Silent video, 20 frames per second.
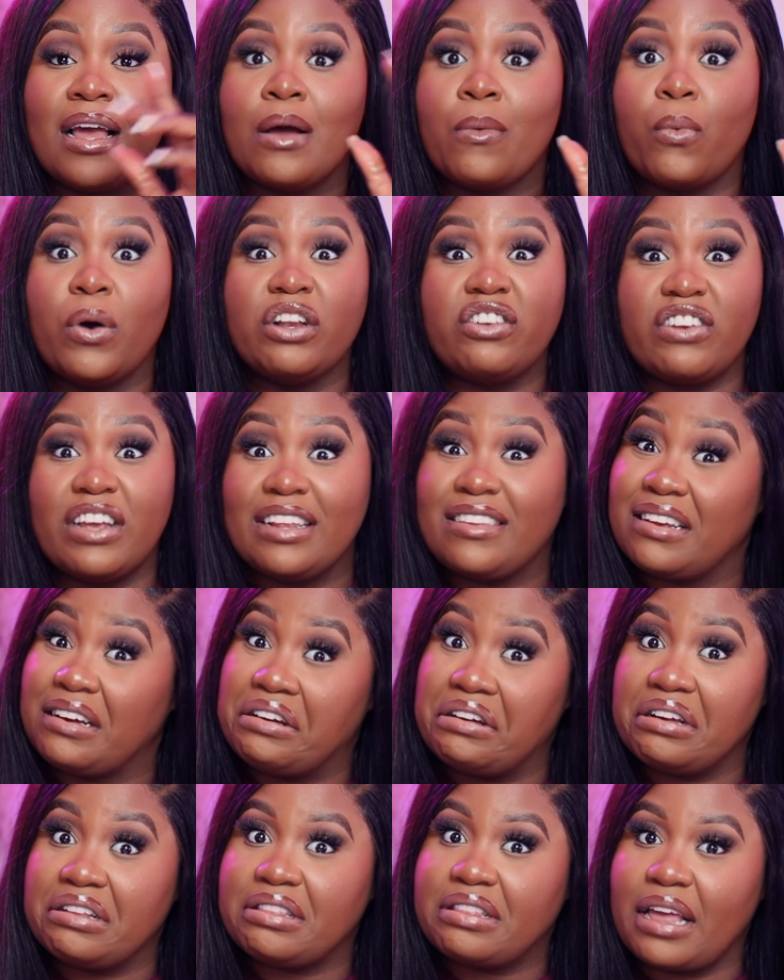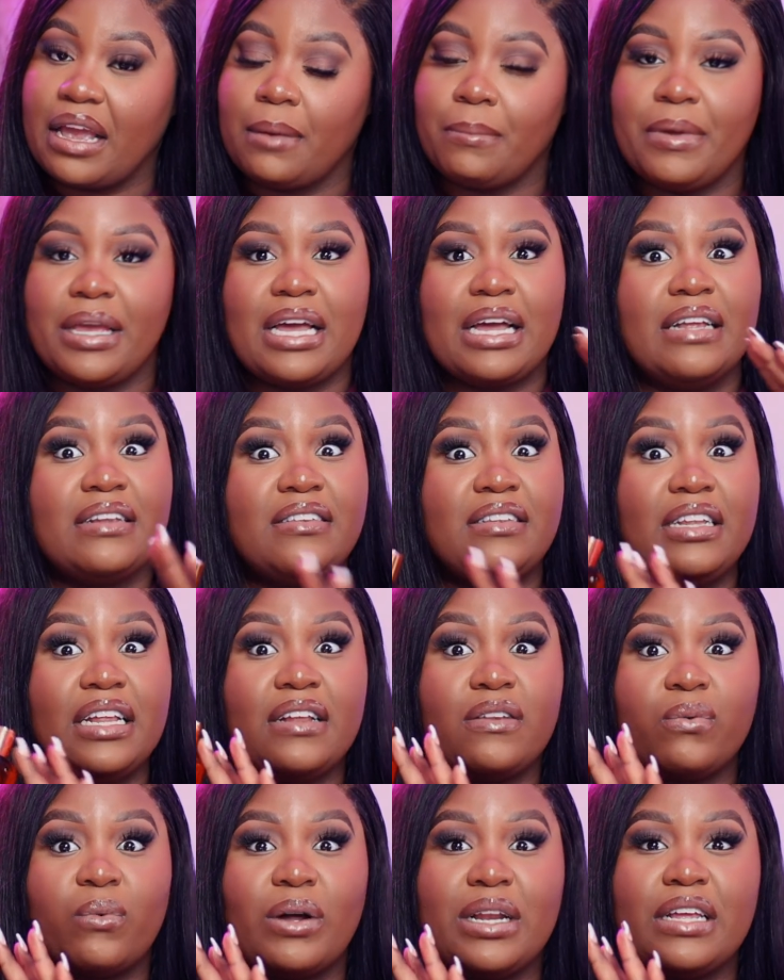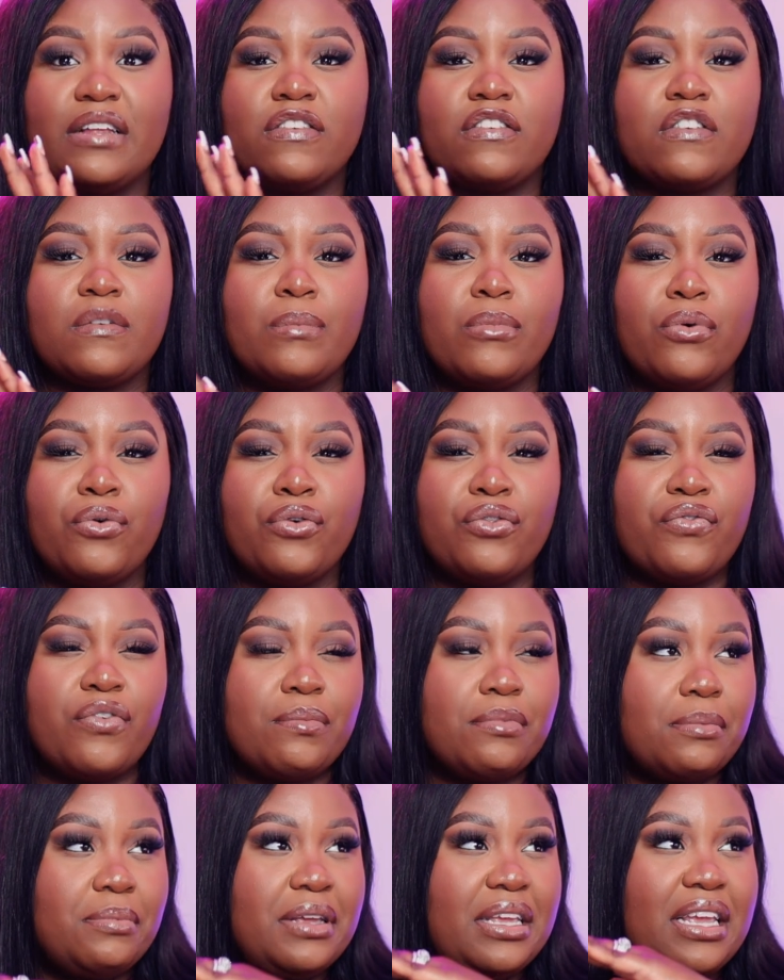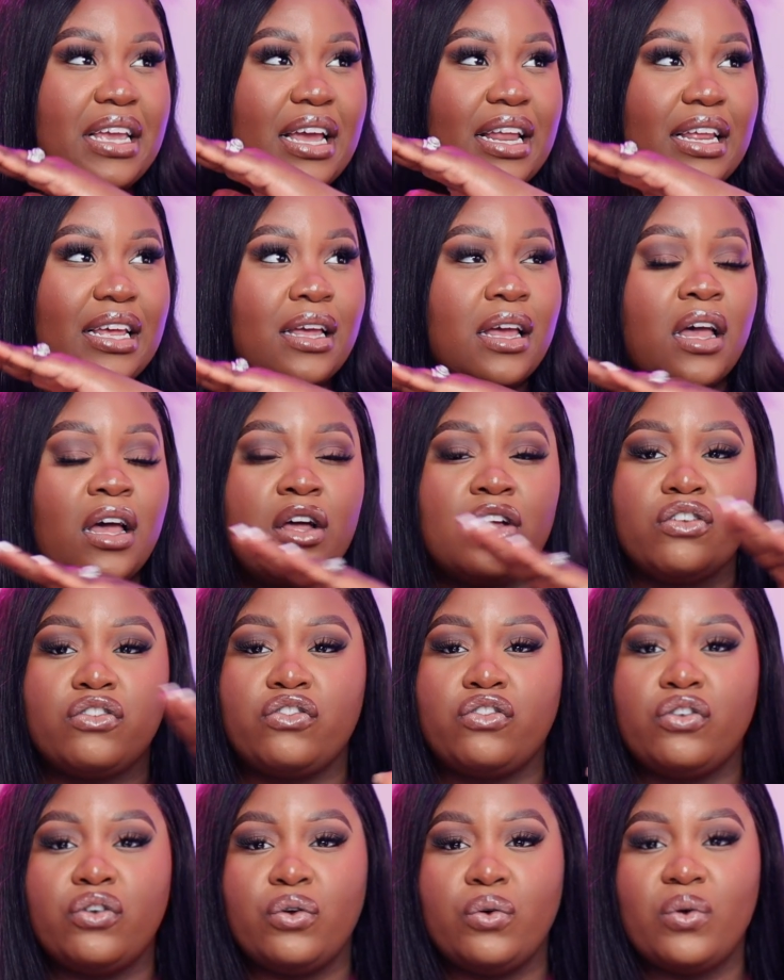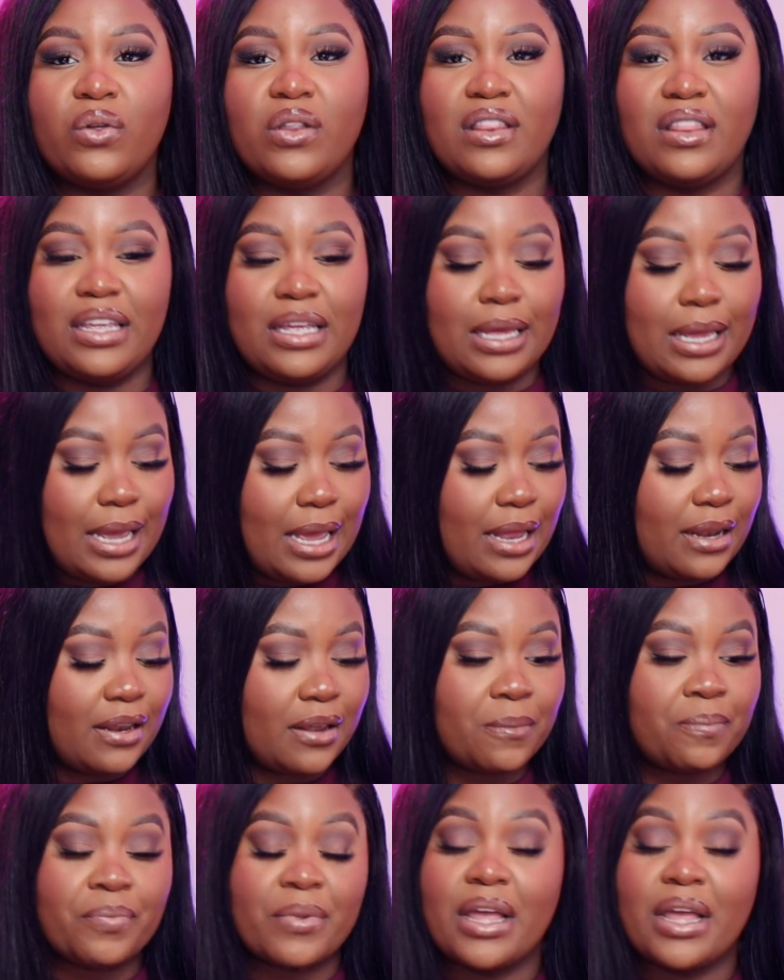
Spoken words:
which is a good thing because this one is smooth from the beginning to the end.